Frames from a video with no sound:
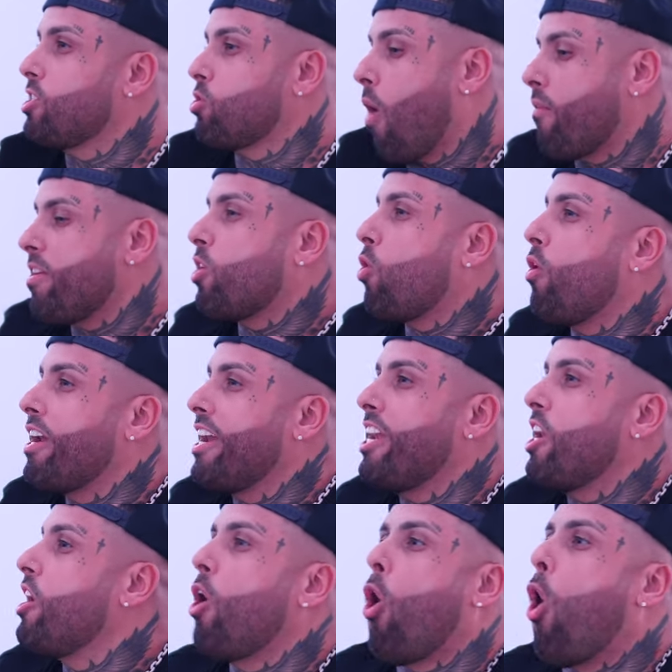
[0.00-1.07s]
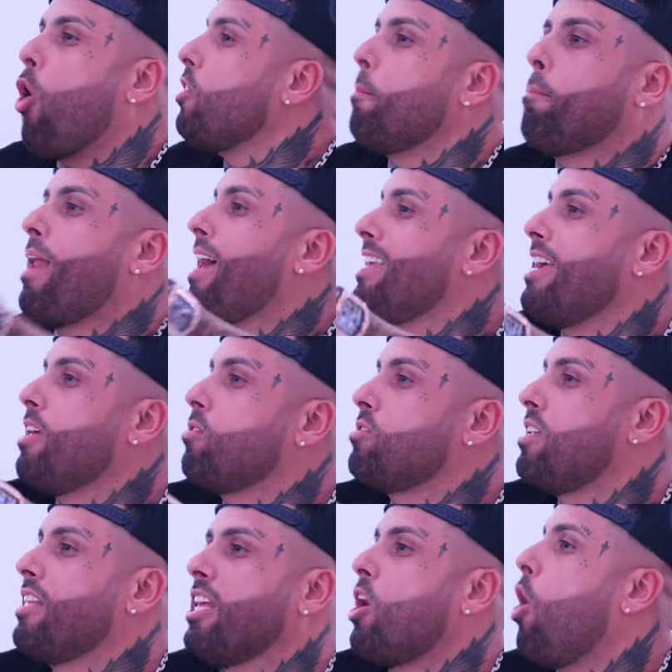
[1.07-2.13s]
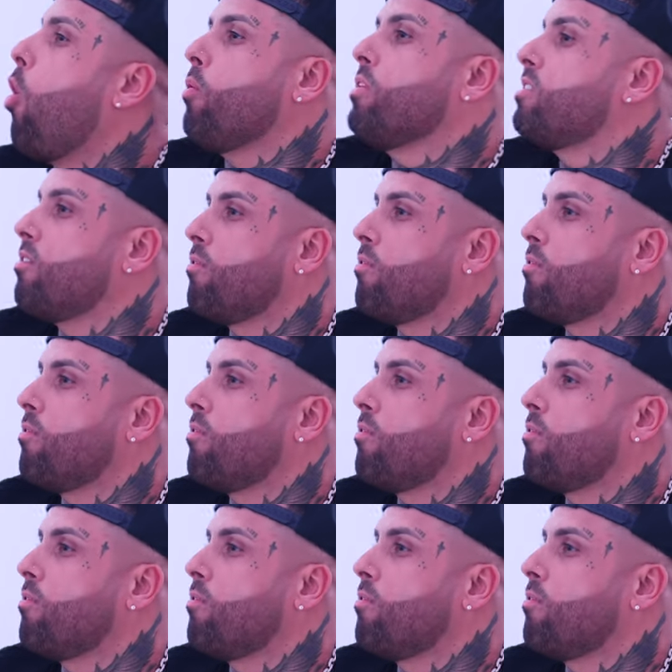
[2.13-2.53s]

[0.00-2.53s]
So I recorded all the playeros, and they always